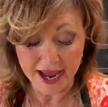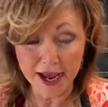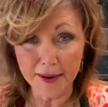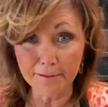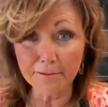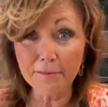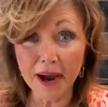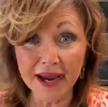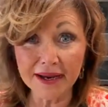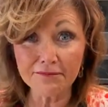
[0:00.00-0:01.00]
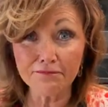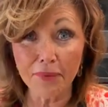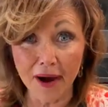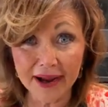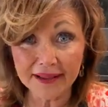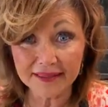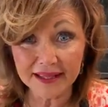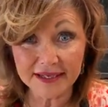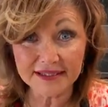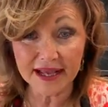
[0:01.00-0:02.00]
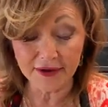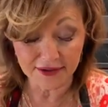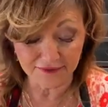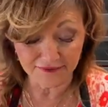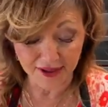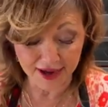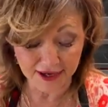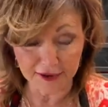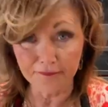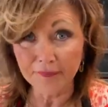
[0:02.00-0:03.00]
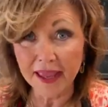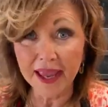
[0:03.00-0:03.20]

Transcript: by buying things out of the flyer.